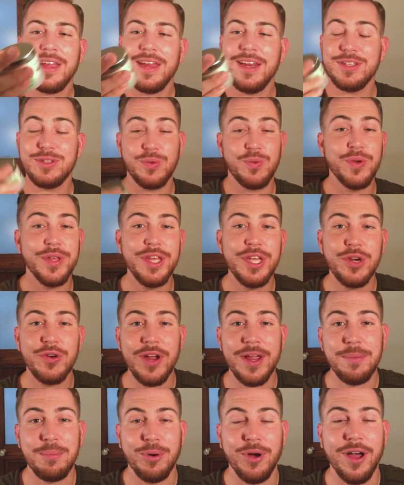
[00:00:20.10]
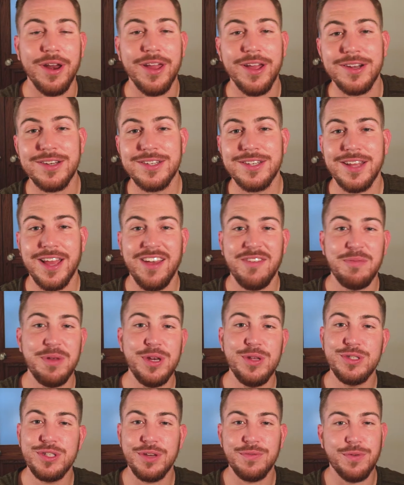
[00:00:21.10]
It is a really great product. I've been
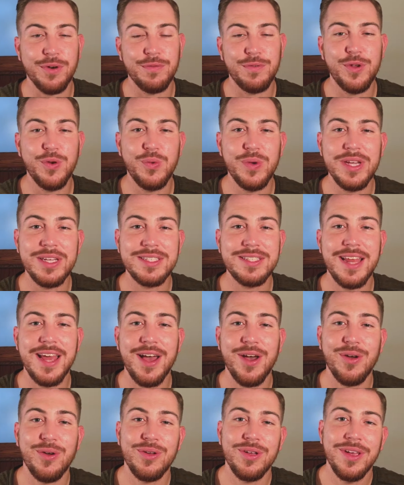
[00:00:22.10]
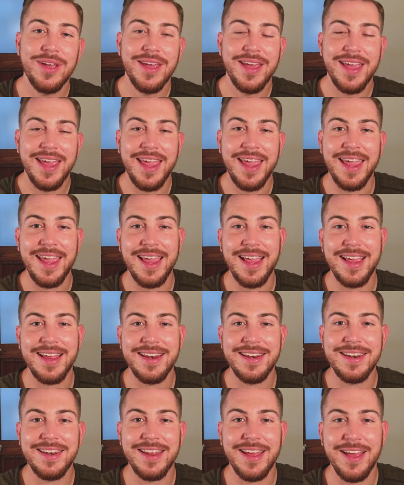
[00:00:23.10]
using it for a few weeks now,
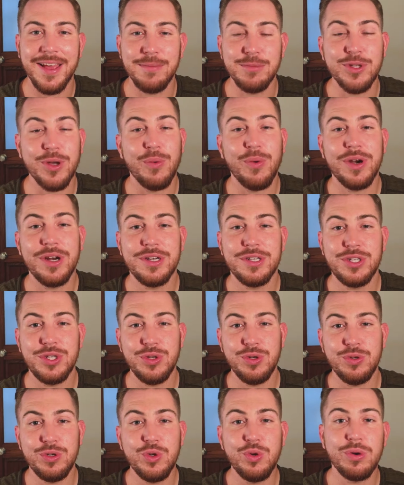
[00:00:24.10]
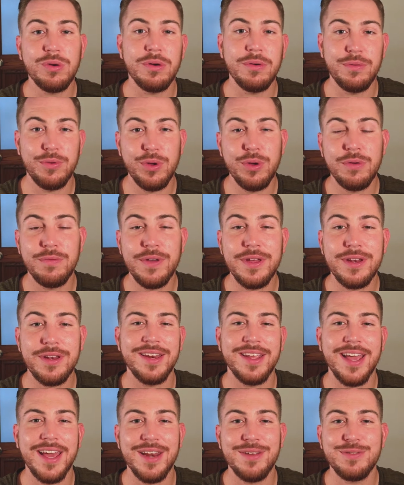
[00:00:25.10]
and so I wanted to do a review of it
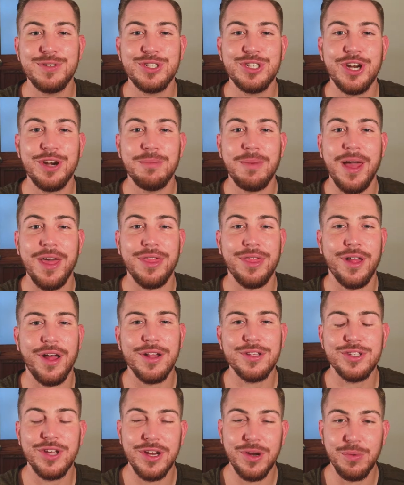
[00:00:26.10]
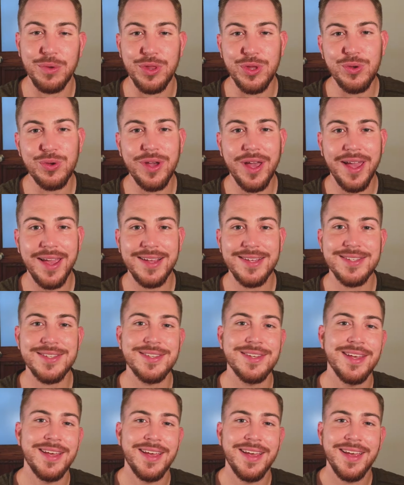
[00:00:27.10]
and kind of share my thoughts on it with you
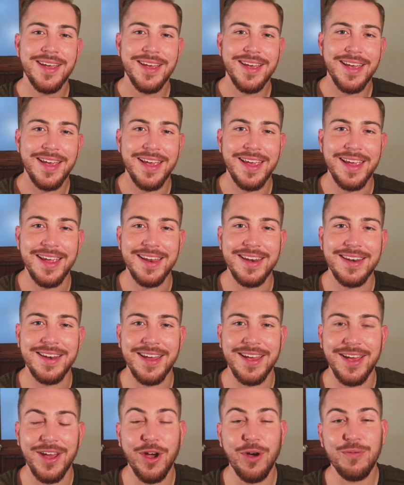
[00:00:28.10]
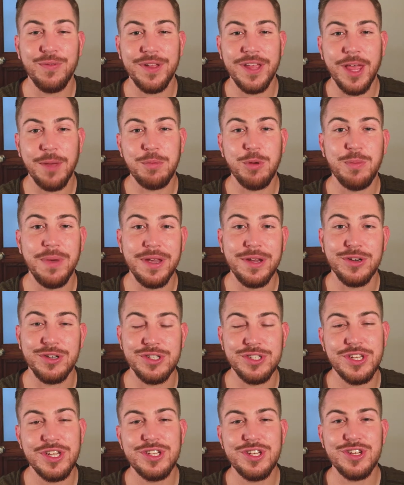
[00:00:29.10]
guys, and hopefully help you make your
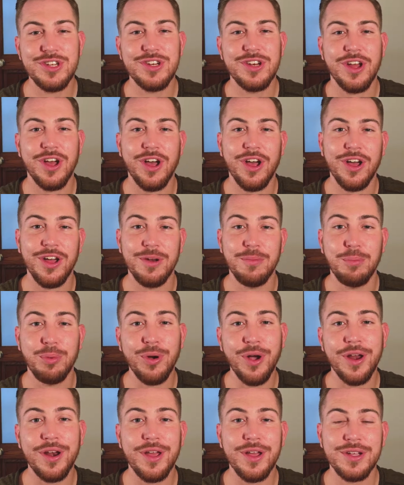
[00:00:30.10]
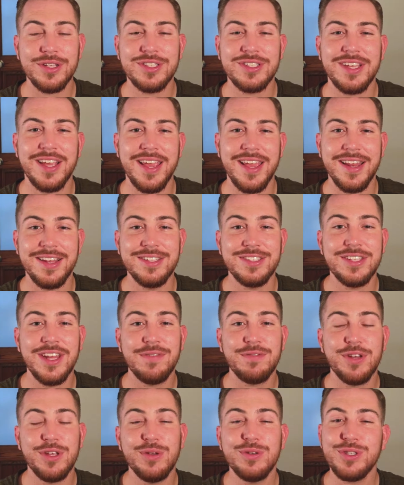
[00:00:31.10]
decision on products and
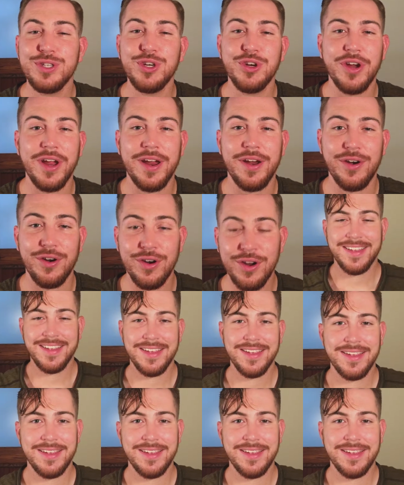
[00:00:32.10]
stuff to use in your hair.